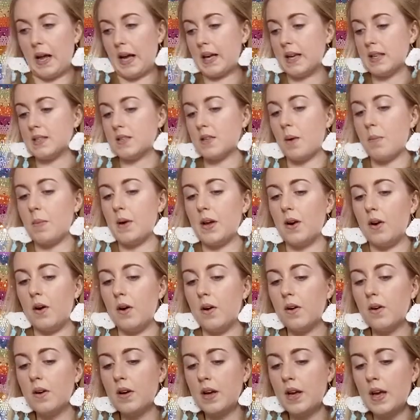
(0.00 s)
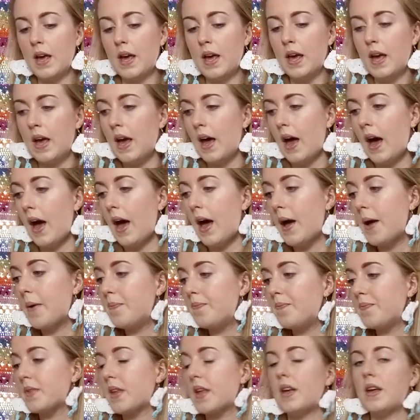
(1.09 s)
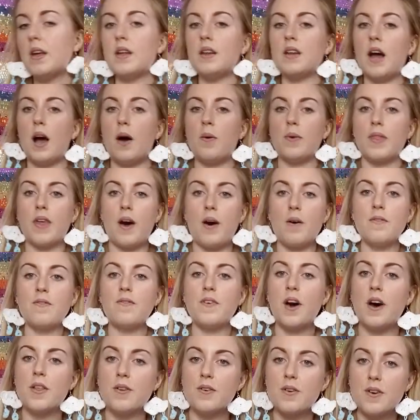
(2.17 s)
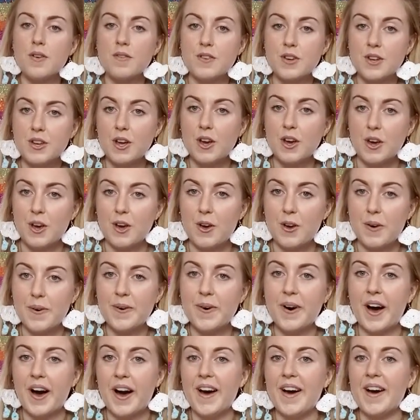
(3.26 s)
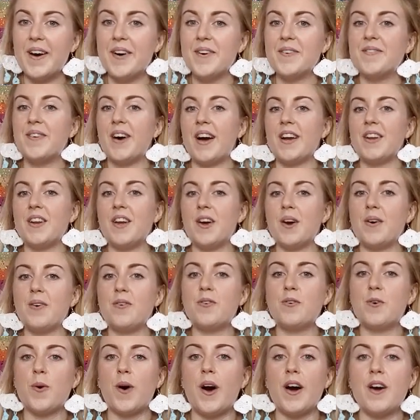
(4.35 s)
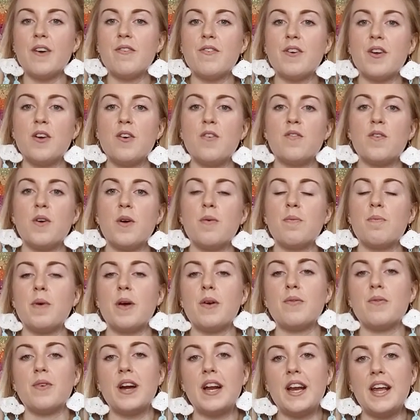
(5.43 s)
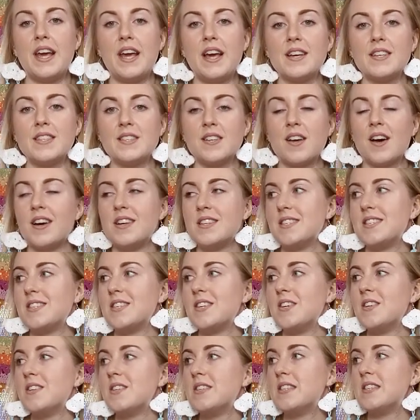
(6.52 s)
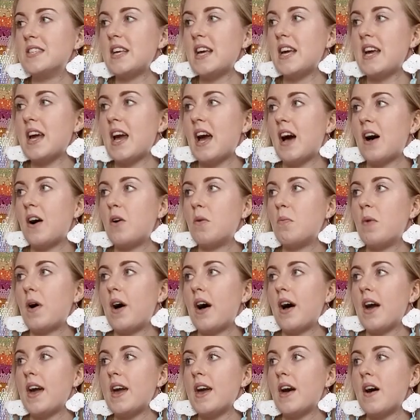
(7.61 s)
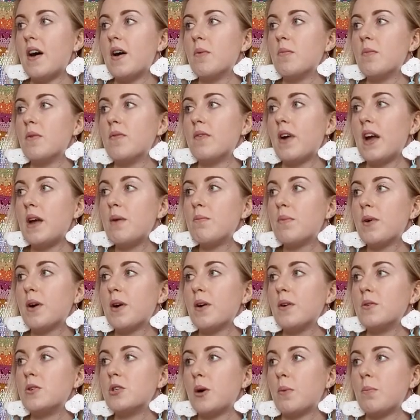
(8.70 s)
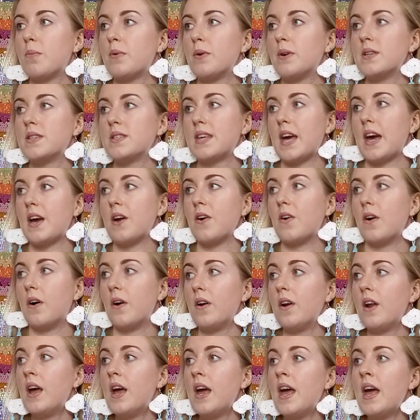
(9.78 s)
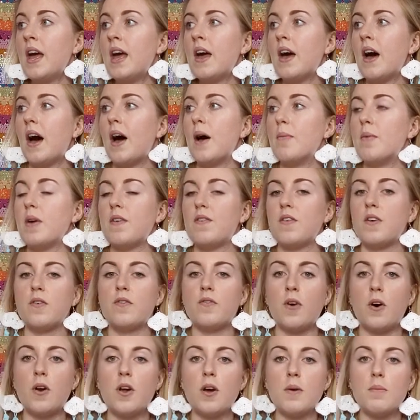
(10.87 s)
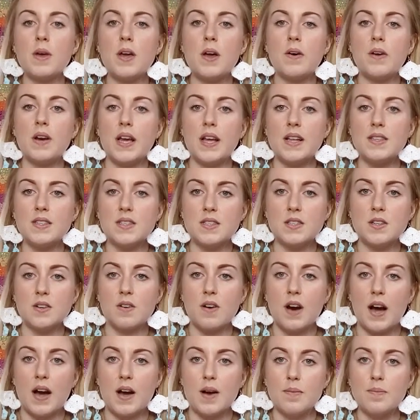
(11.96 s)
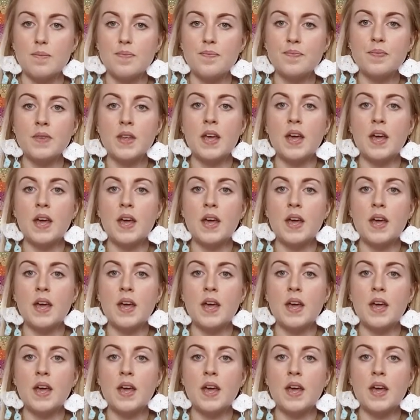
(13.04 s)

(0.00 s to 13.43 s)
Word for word: blanket's coming along. Um, now without further ado, um, I know quite a few of you have been really excited to see how my um, rainbow jumper is getting on. Um, if you follow me on Instagram